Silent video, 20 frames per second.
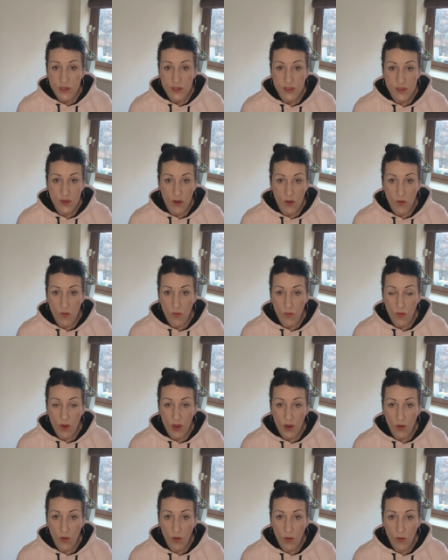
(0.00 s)
So
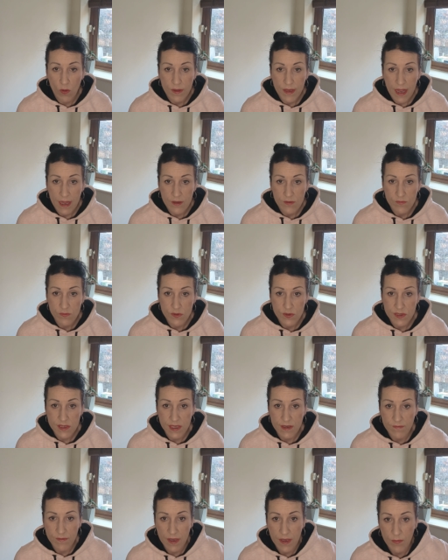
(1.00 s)
all that was
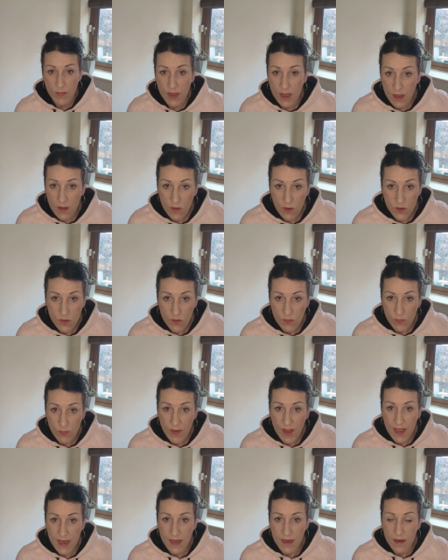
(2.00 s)
giving me a lot of
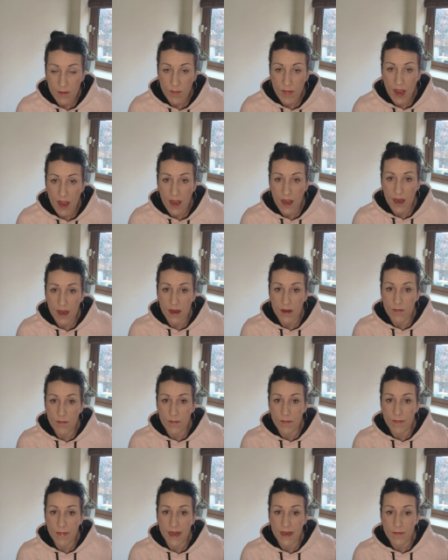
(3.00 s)
pain in my
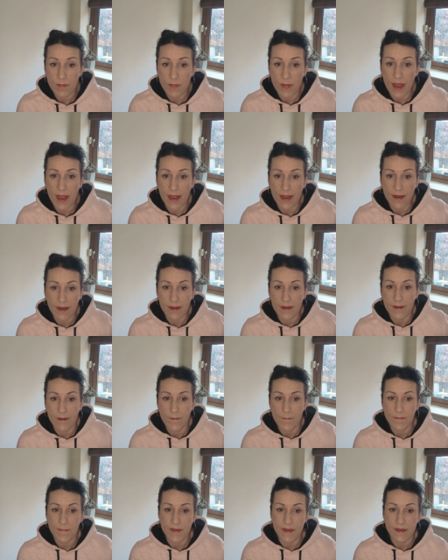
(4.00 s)
mid back
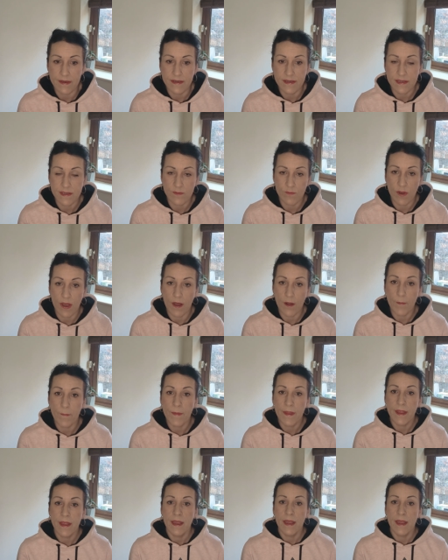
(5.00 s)
as well.